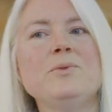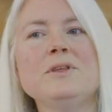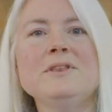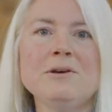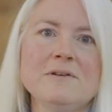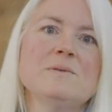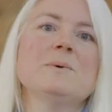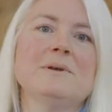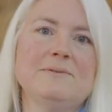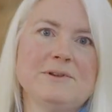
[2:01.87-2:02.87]
the nearest
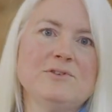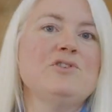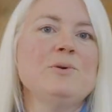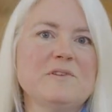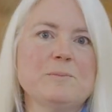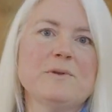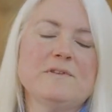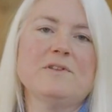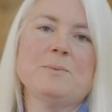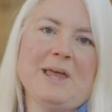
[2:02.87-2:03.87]
equivalent to a
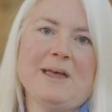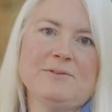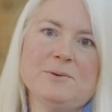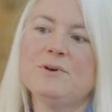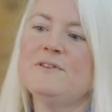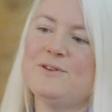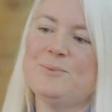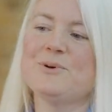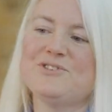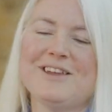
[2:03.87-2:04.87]
sponsor that we have in the PRINCE2
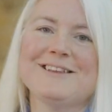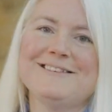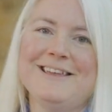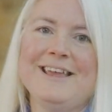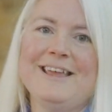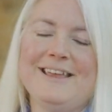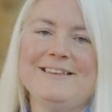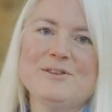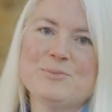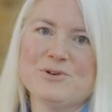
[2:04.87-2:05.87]
project
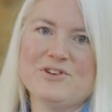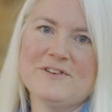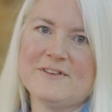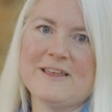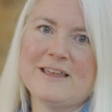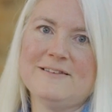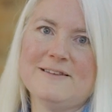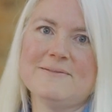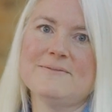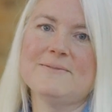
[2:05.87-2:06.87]
is the project executive.